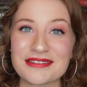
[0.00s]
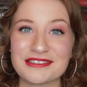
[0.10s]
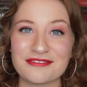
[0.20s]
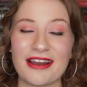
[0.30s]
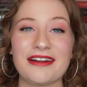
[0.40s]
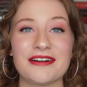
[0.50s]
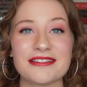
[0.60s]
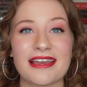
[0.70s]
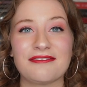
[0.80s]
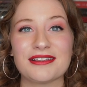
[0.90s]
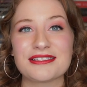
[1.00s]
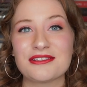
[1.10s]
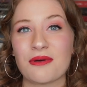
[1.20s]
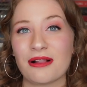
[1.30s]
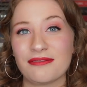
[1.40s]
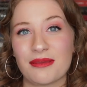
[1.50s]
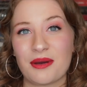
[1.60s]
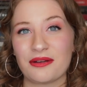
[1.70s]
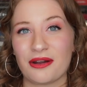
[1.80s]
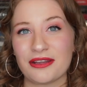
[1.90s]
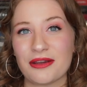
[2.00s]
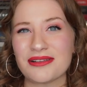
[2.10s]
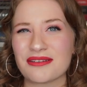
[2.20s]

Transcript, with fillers: The Diviners, I've listened to all of them on audio,